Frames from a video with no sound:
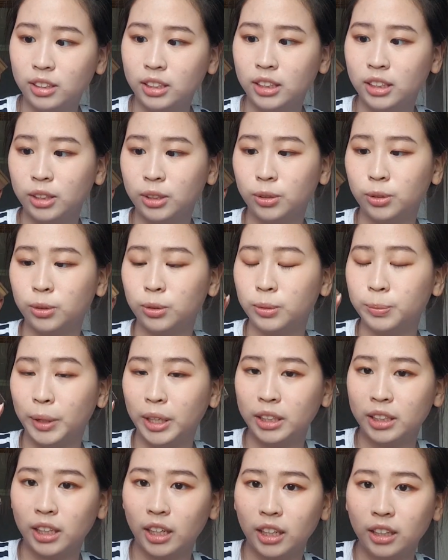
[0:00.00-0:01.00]
This is also by
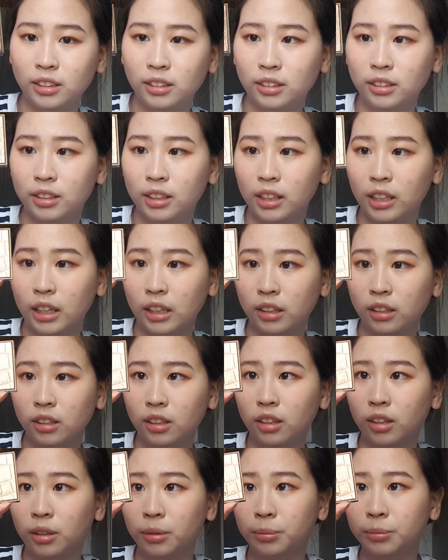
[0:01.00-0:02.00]
Tarte, and
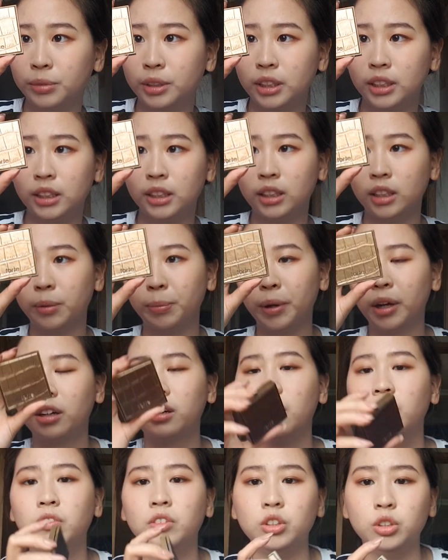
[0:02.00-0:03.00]
um, this is the Park
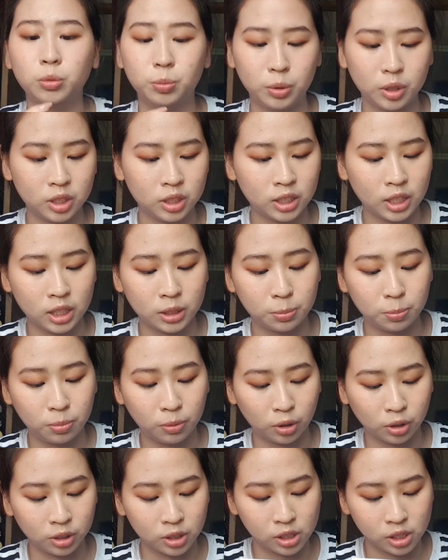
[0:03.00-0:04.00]
Avenue Princess
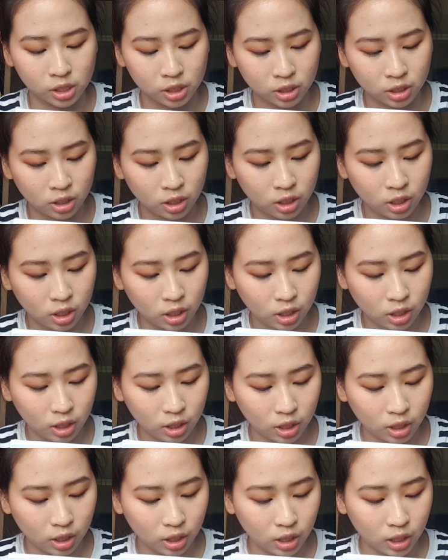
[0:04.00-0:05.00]
Bronzer.
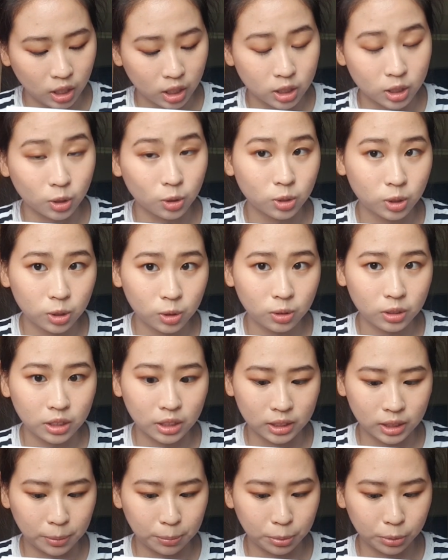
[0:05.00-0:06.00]
It's also in a
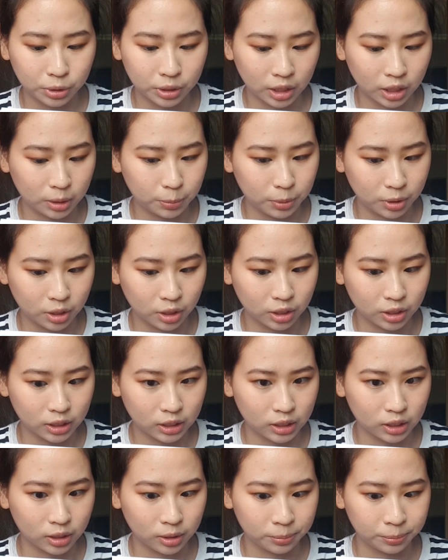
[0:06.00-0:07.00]
sample size because
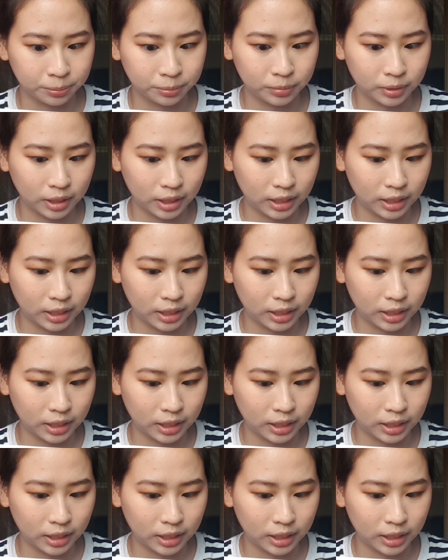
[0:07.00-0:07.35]
um,